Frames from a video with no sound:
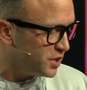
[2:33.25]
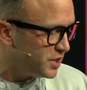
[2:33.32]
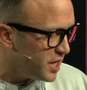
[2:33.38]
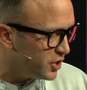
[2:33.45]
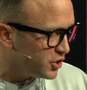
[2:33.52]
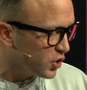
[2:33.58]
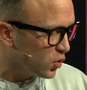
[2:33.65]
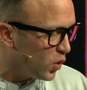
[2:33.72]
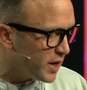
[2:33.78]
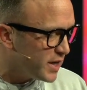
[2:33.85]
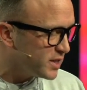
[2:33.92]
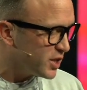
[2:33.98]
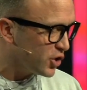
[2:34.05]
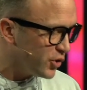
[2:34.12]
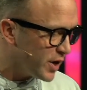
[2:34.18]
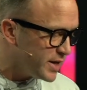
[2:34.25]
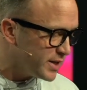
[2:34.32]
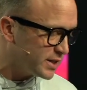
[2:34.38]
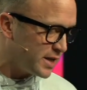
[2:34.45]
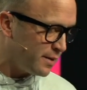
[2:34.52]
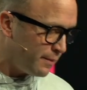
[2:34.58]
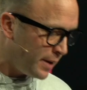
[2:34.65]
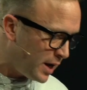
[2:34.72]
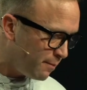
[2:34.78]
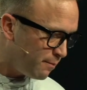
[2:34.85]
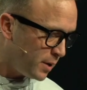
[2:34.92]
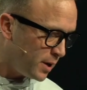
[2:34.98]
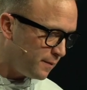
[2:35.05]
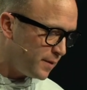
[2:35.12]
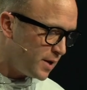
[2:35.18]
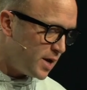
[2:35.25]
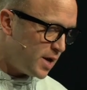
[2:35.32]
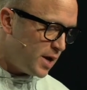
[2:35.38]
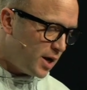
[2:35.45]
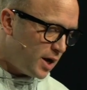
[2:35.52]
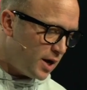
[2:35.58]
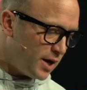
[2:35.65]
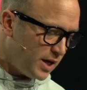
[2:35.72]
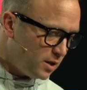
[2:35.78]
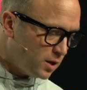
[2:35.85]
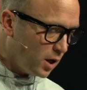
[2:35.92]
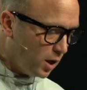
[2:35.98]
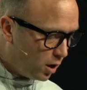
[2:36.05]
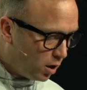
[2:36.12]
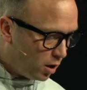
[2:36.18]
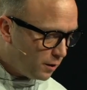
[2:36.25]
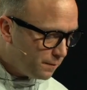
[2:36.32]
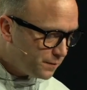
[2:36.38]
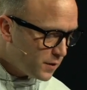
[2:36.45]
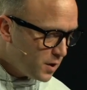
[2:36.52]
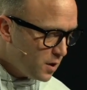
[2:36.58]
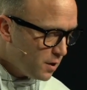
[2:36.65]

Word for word: 'Teacher, what is the greatest commandment uh, in the law?'